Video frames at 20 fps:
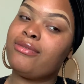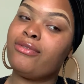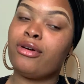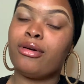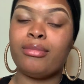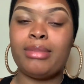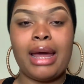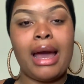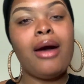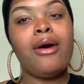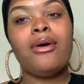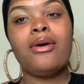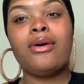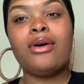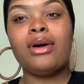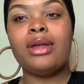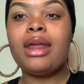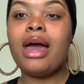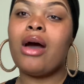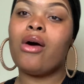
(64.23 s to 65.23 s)
from now
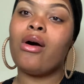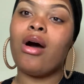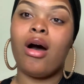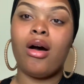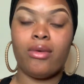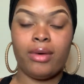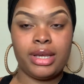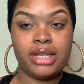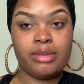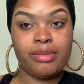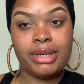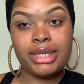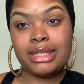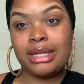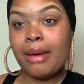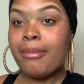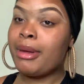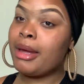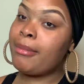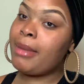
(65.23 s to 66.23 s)
on I'll always be
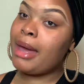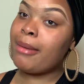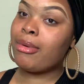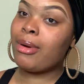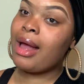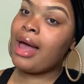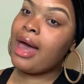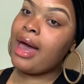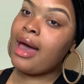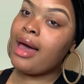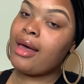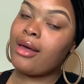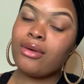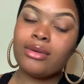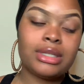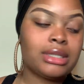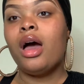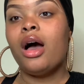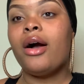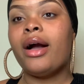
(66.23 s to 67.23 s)
skipping my
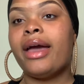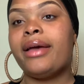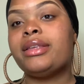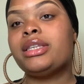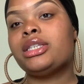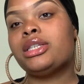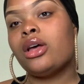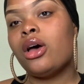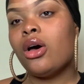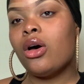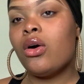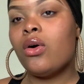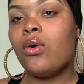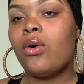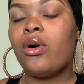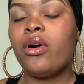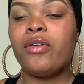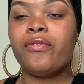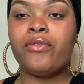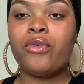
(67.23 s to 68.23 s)
brows. Okay, so
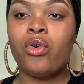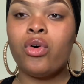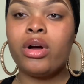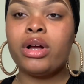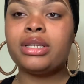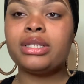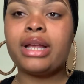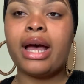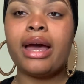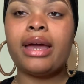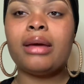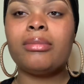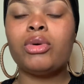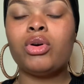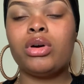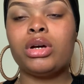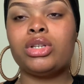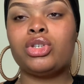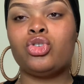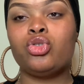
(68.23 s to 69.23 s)
of course I am
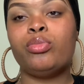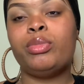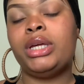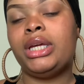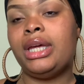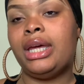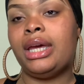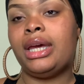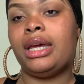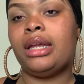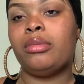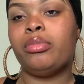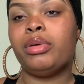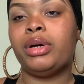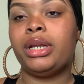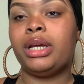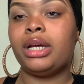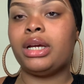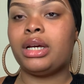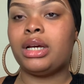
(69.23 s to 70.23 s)
going to begin
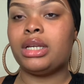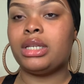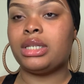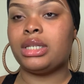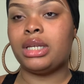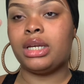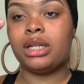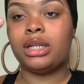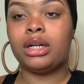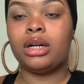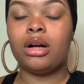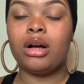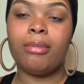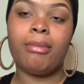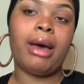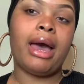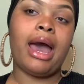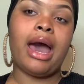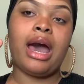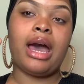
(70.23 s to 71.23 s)
putting concealer on
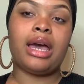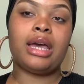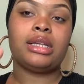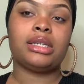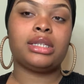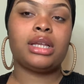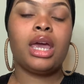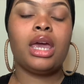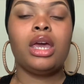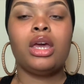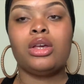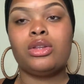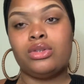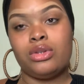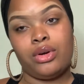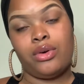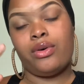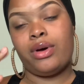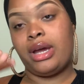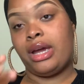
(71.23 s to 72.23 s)
my eyes to
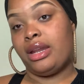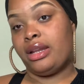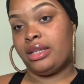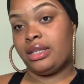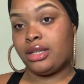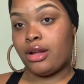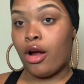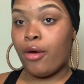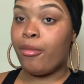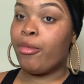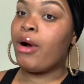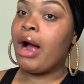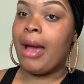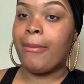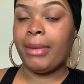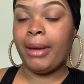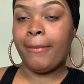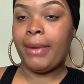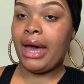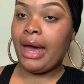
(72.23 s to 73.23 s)
go ahead and start
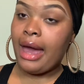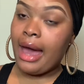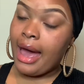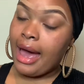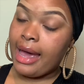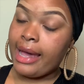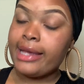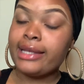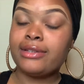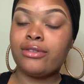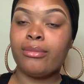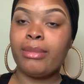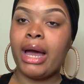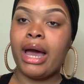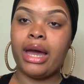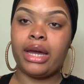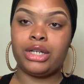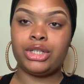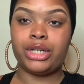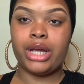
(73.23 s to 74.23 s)
priming my eyes for my
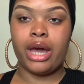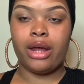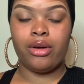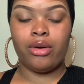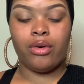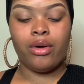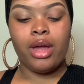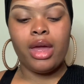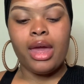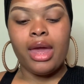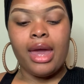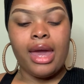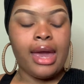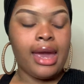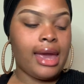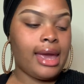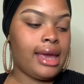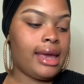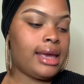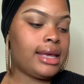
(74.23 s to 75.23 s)
eyeshadow.
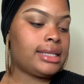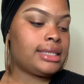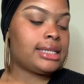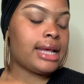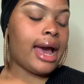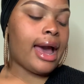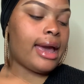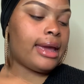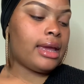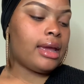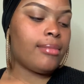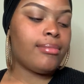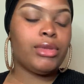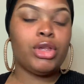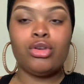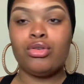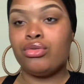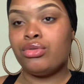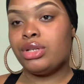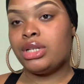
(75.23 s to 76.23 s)
And I am
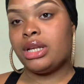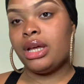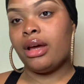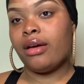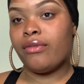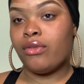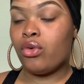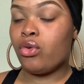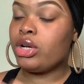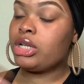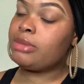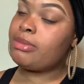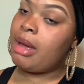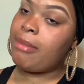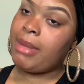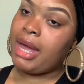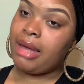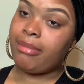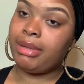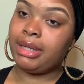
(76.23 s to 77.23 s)
using, of course, my
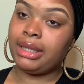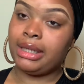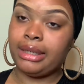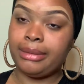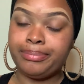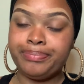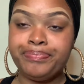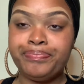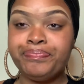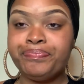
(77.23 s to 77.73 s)
Maybelline,